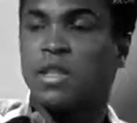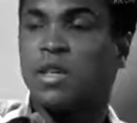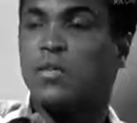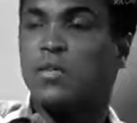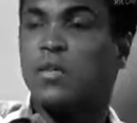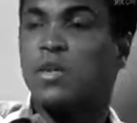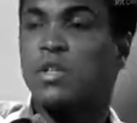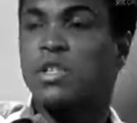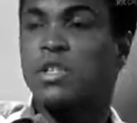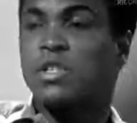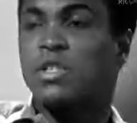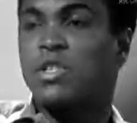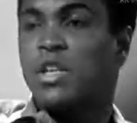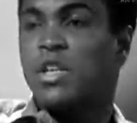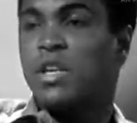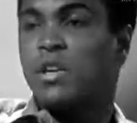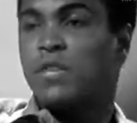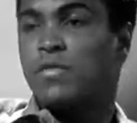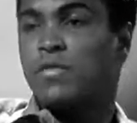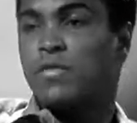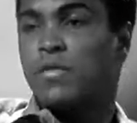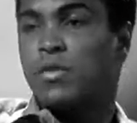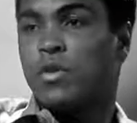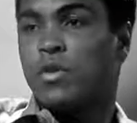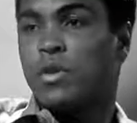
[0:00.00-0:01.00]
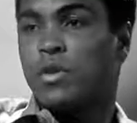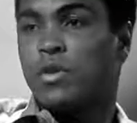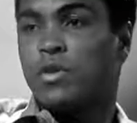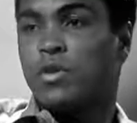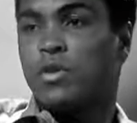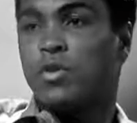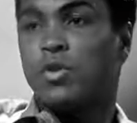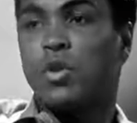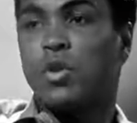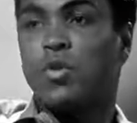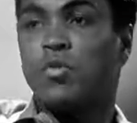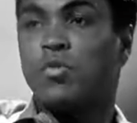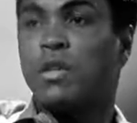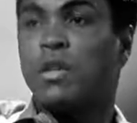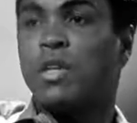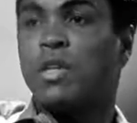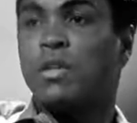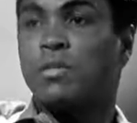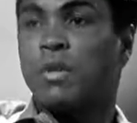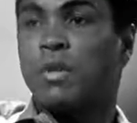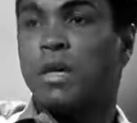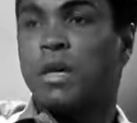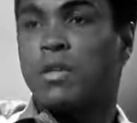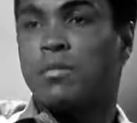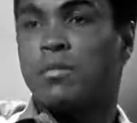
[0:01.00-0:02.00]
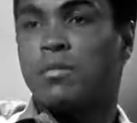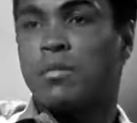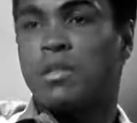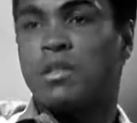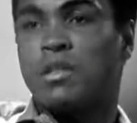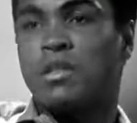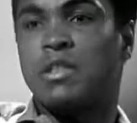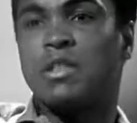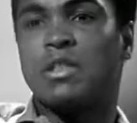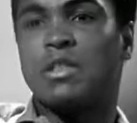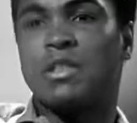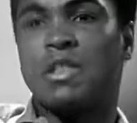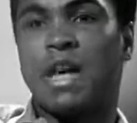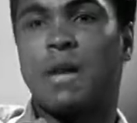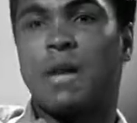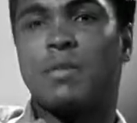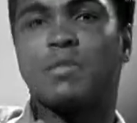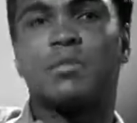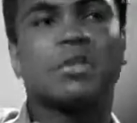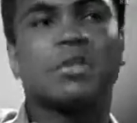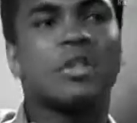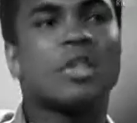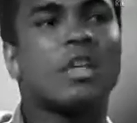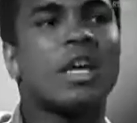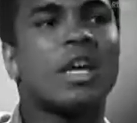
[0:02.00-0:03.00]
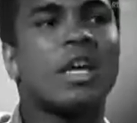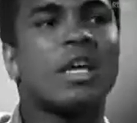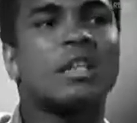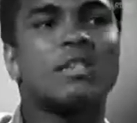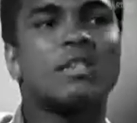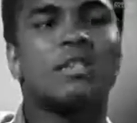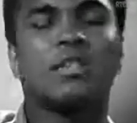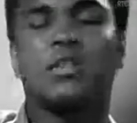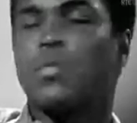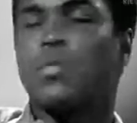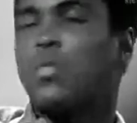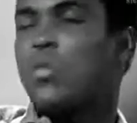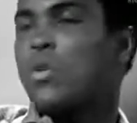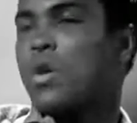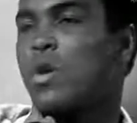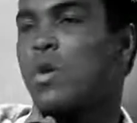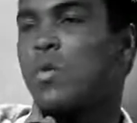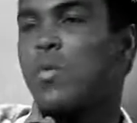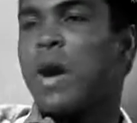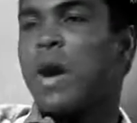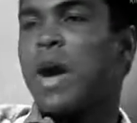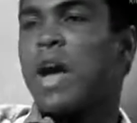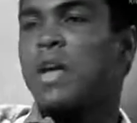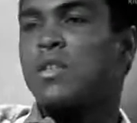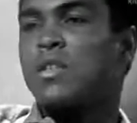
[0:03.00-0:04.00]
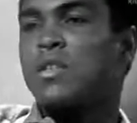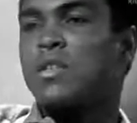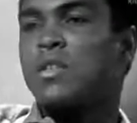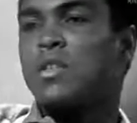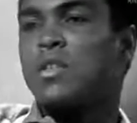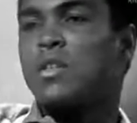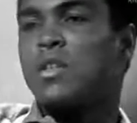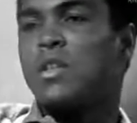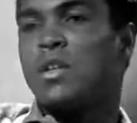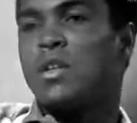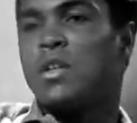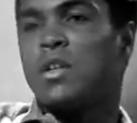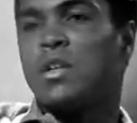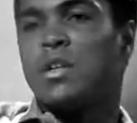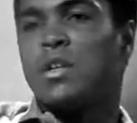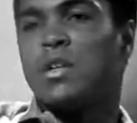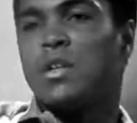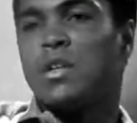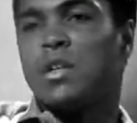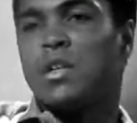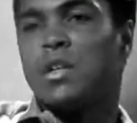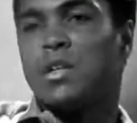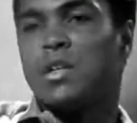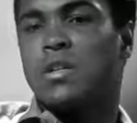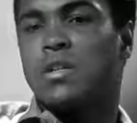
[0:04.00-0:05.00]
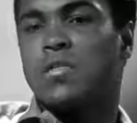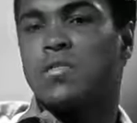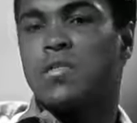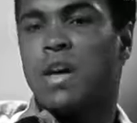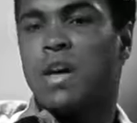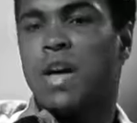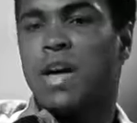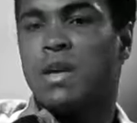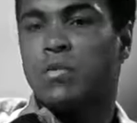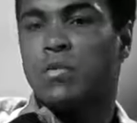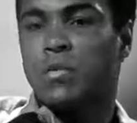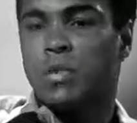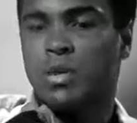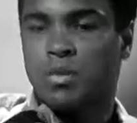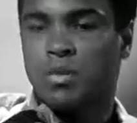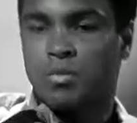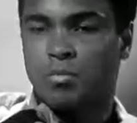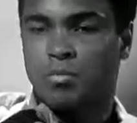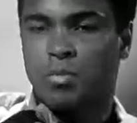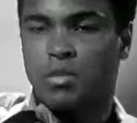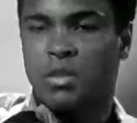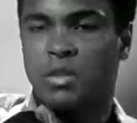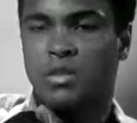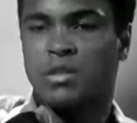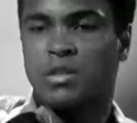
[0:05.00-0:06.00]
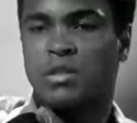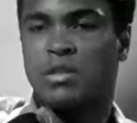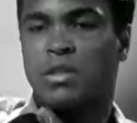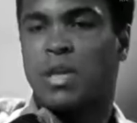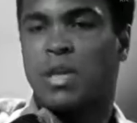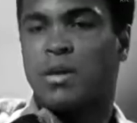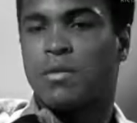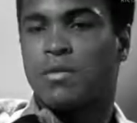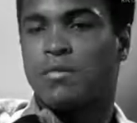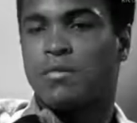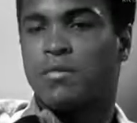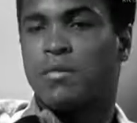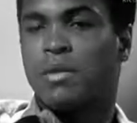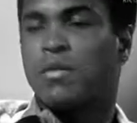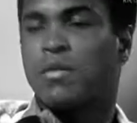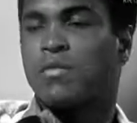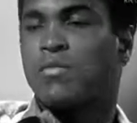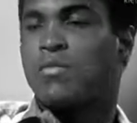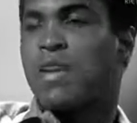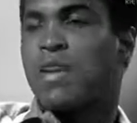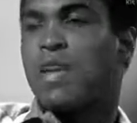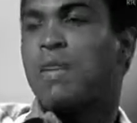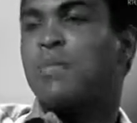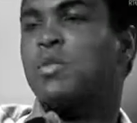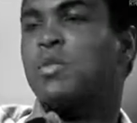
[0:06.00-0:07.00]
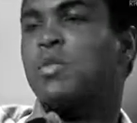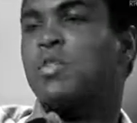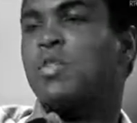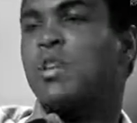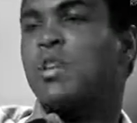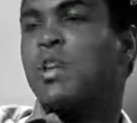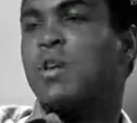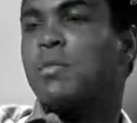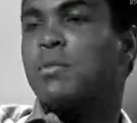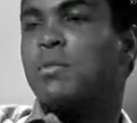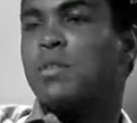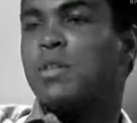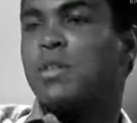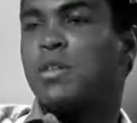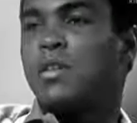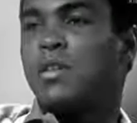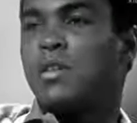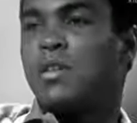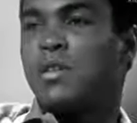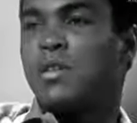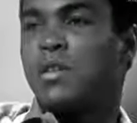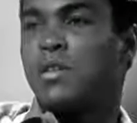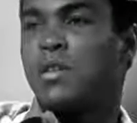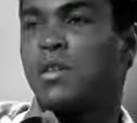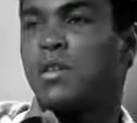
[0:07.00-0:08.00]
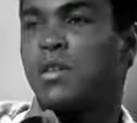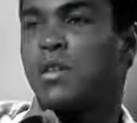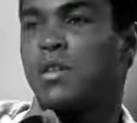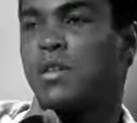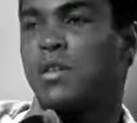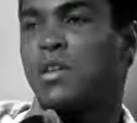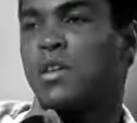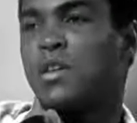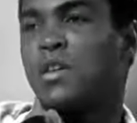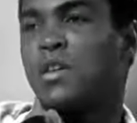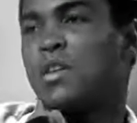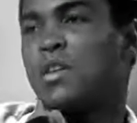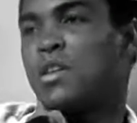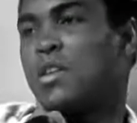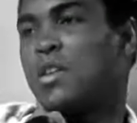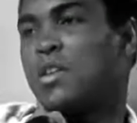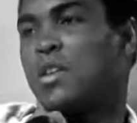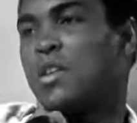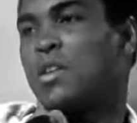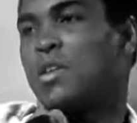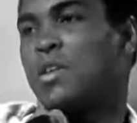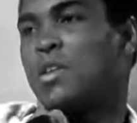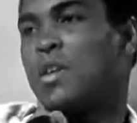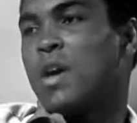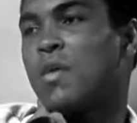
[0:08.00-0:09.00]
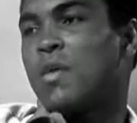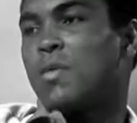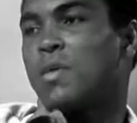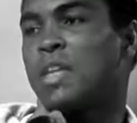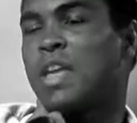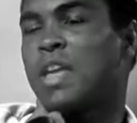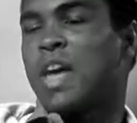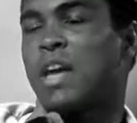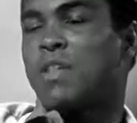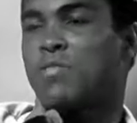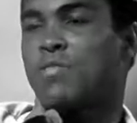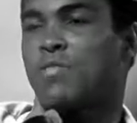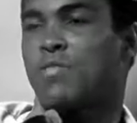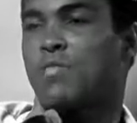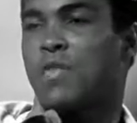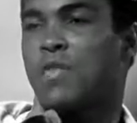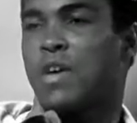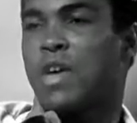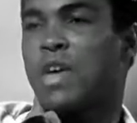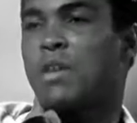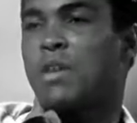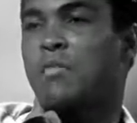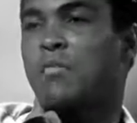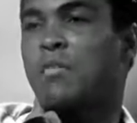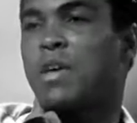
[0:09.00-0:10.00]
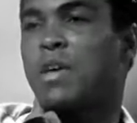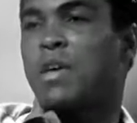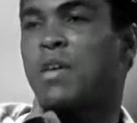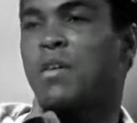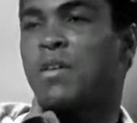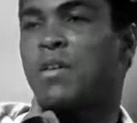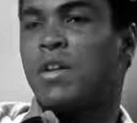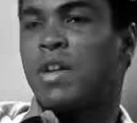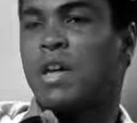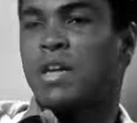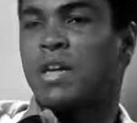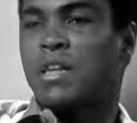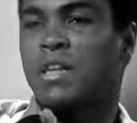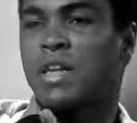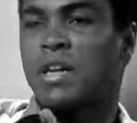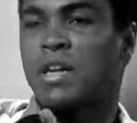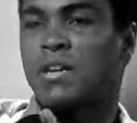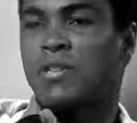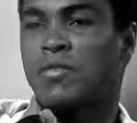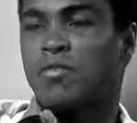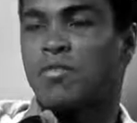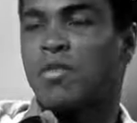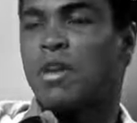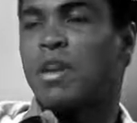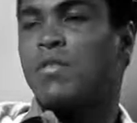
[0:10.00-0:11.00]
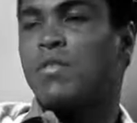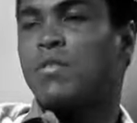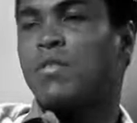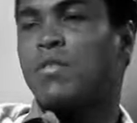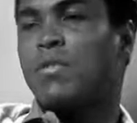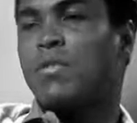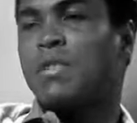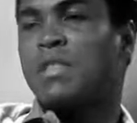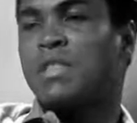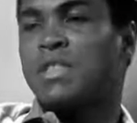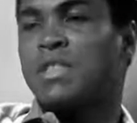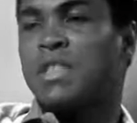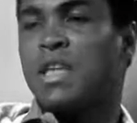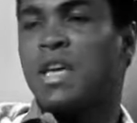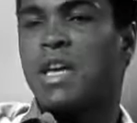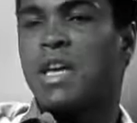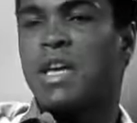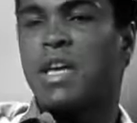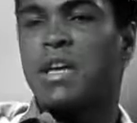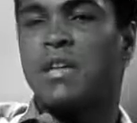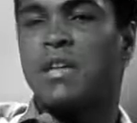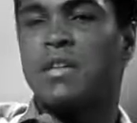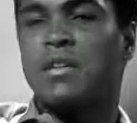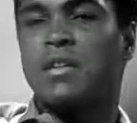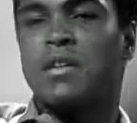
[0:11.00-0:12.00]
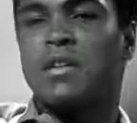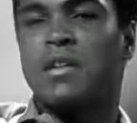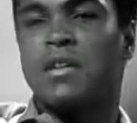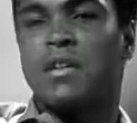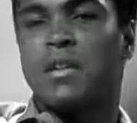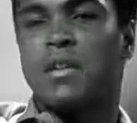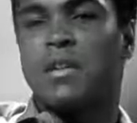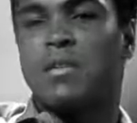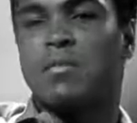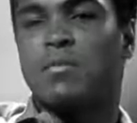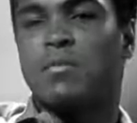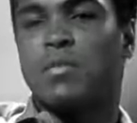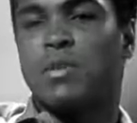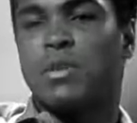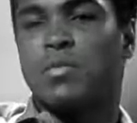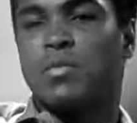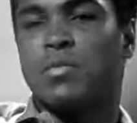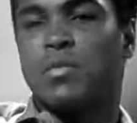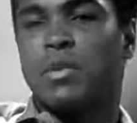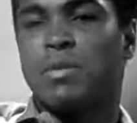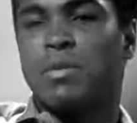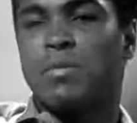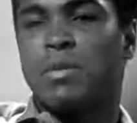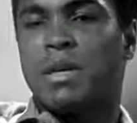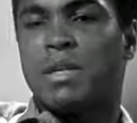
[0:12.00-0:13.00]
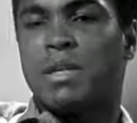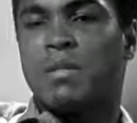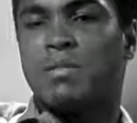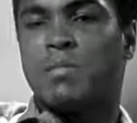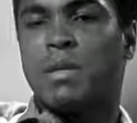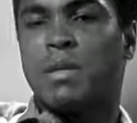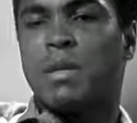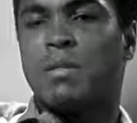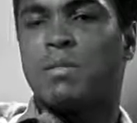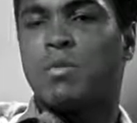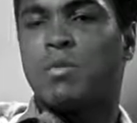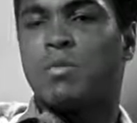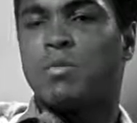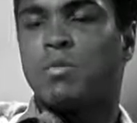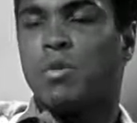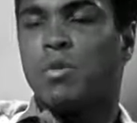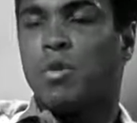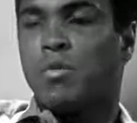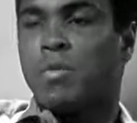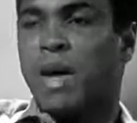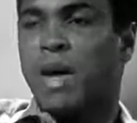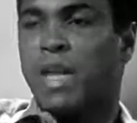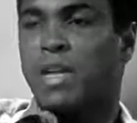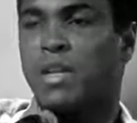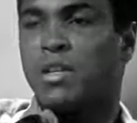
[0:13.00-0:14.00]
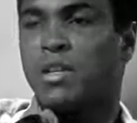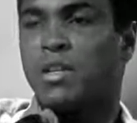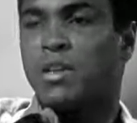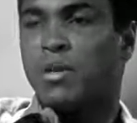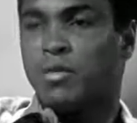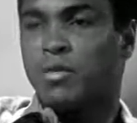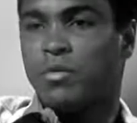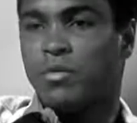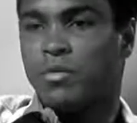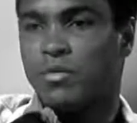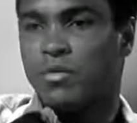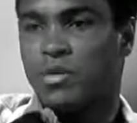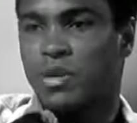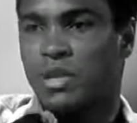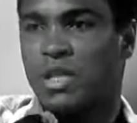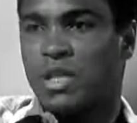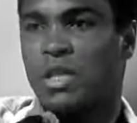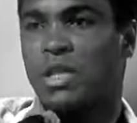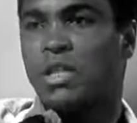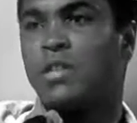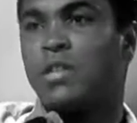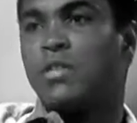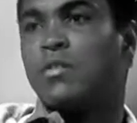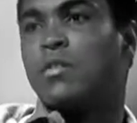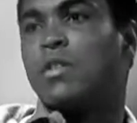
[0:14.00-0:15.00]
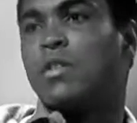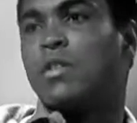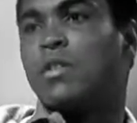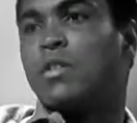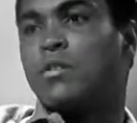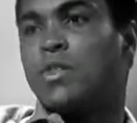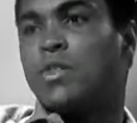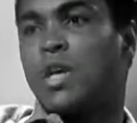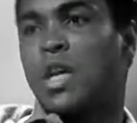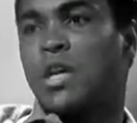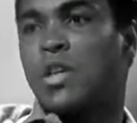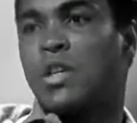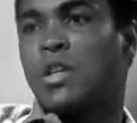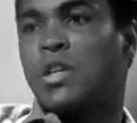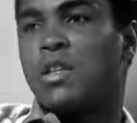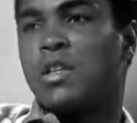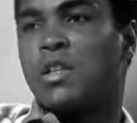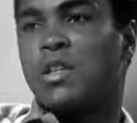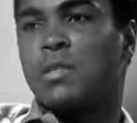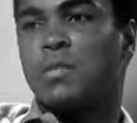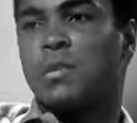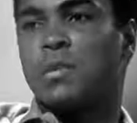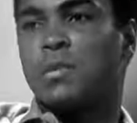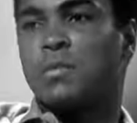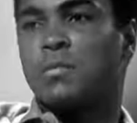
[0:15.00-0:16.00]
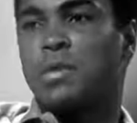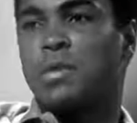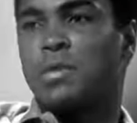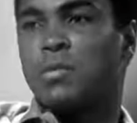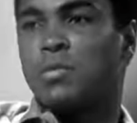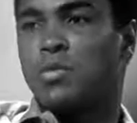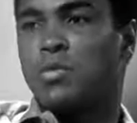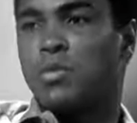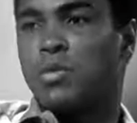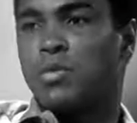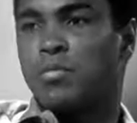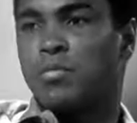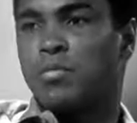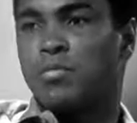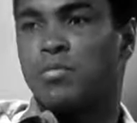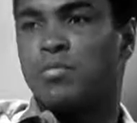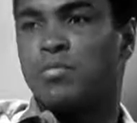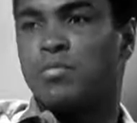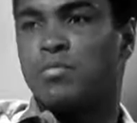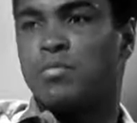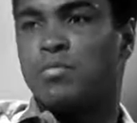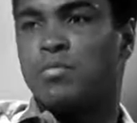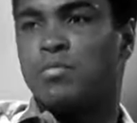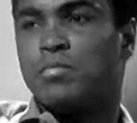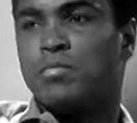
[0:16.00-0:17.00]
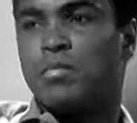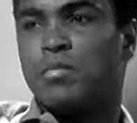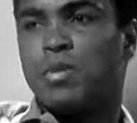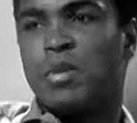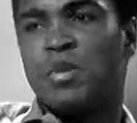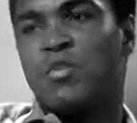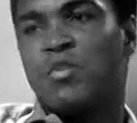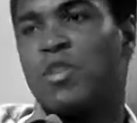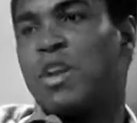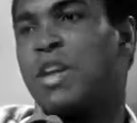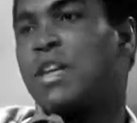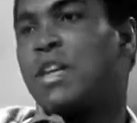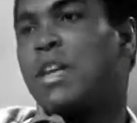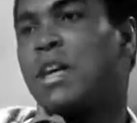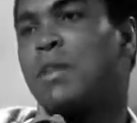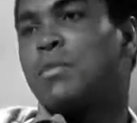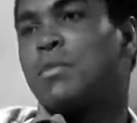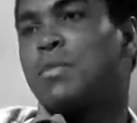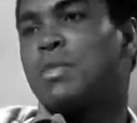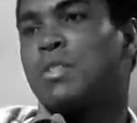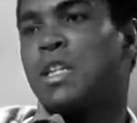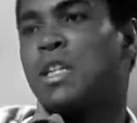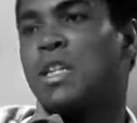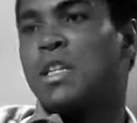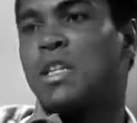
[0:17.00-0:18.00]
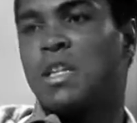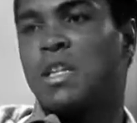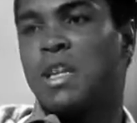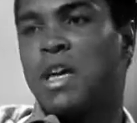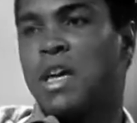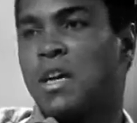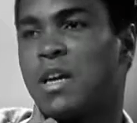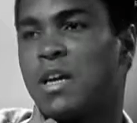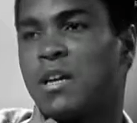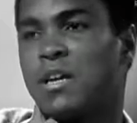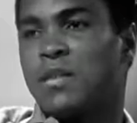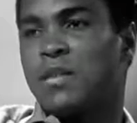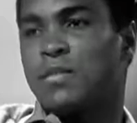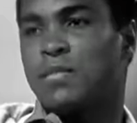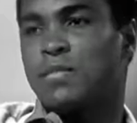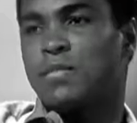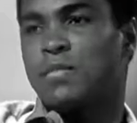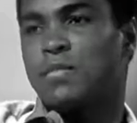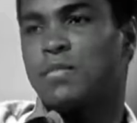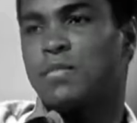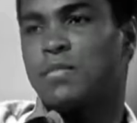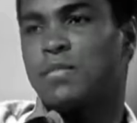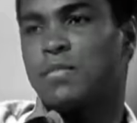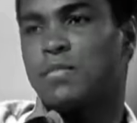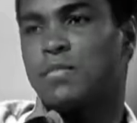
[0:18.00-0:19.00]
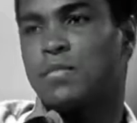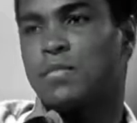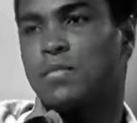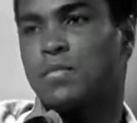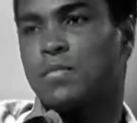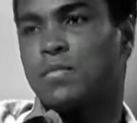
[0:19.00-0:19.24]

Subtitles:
and they went to jail for it, and you don't read about them. At least I was a case that the world watched. And if I had went to prison, I would have been a famous celebrity. I would have gotten fan mail. I'd have got credit for my stand. But what about the people who nobody knows and they're doing it? So I look at them as being more great, I would say, than I am.